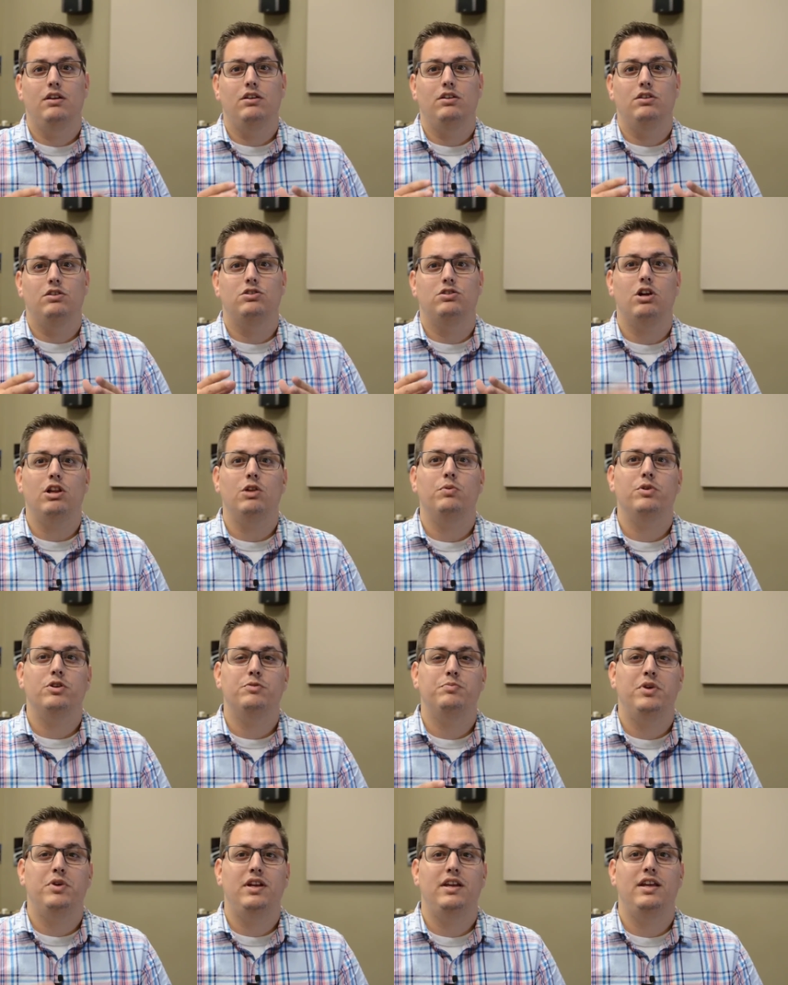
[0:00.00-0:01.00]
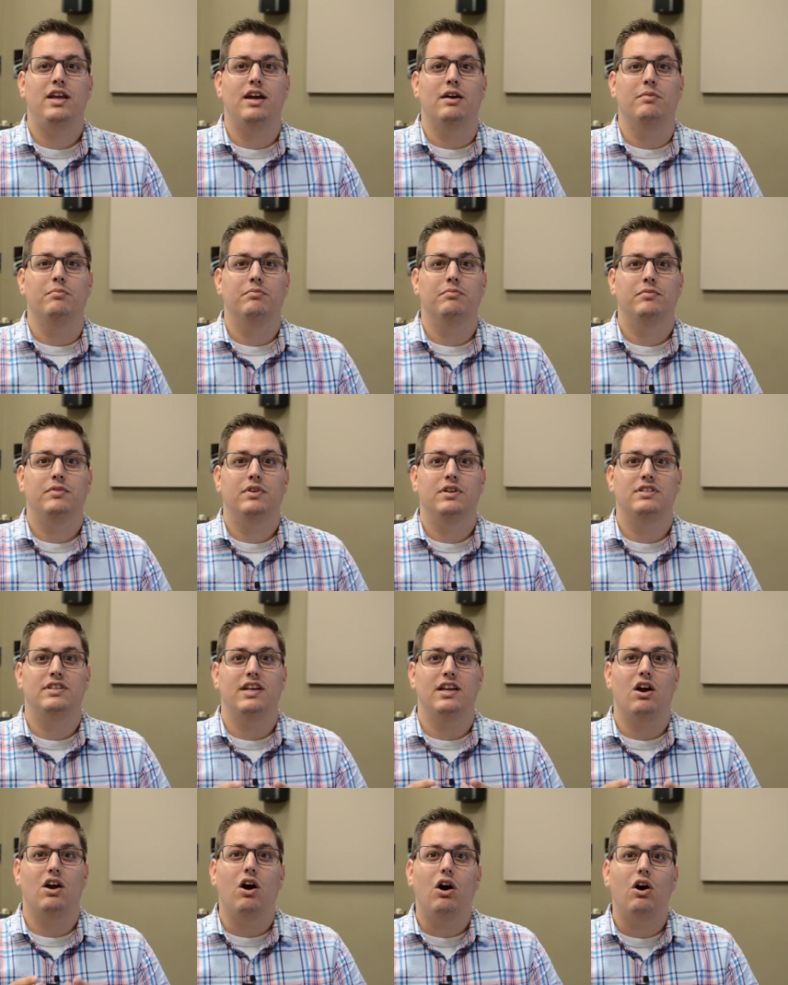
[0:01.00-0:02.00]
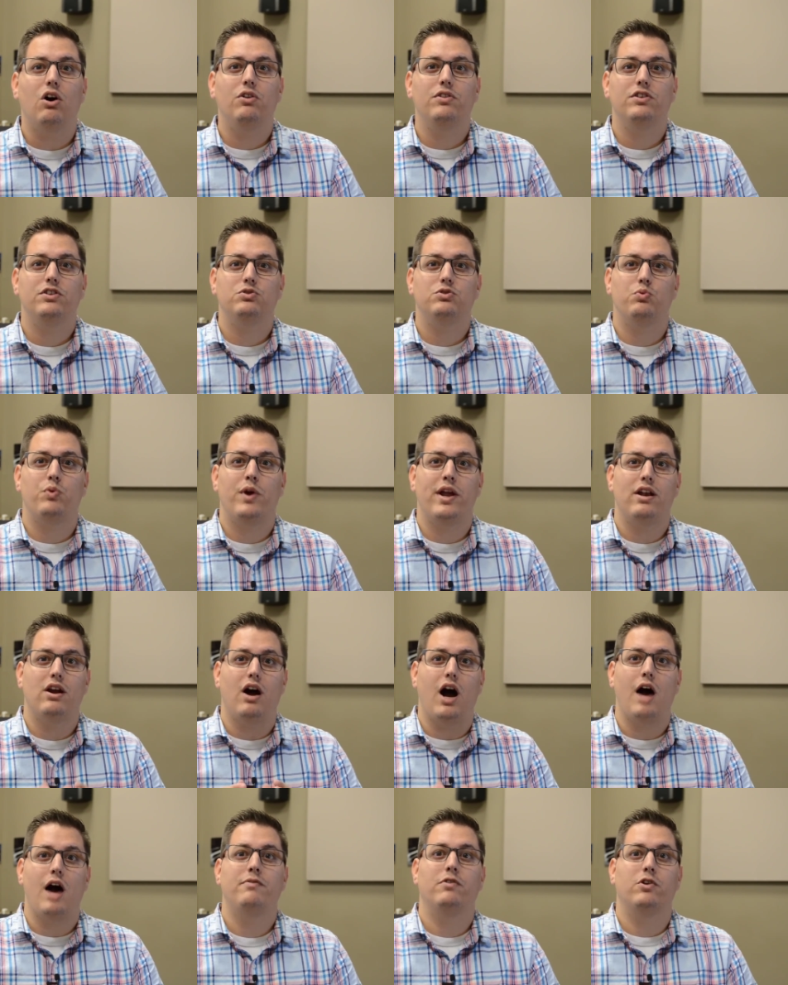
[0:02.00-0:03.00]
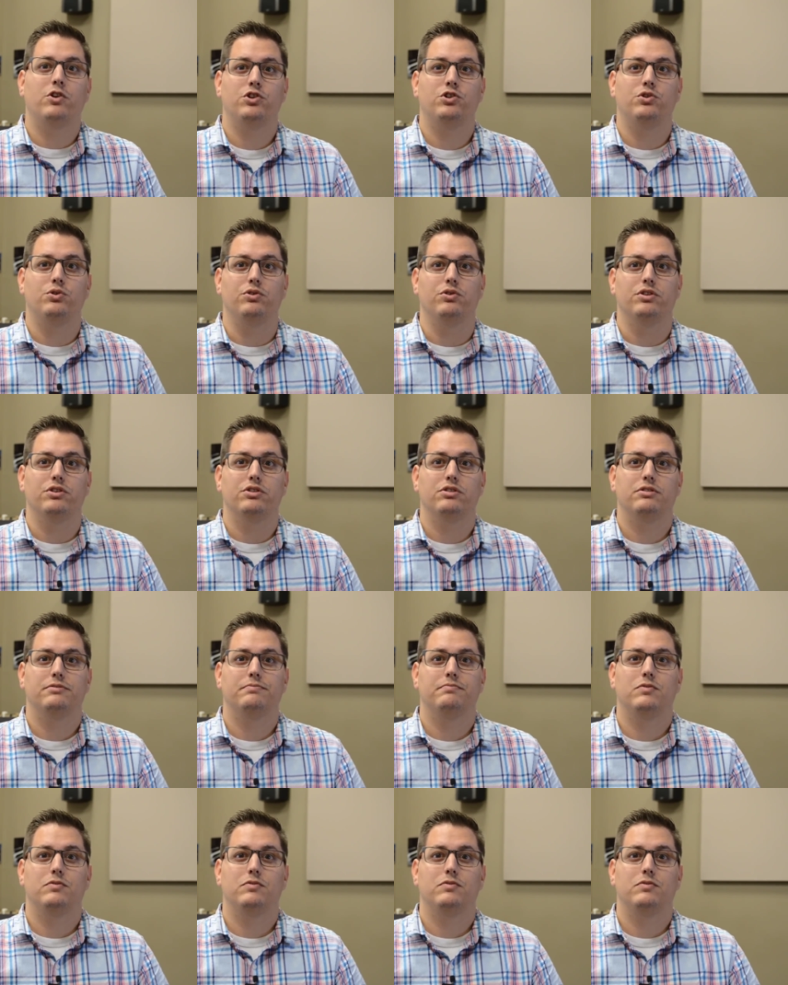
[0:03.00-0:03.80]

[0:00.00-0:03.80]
SOLIDWORKS P D M can take all this weight off our shoulders.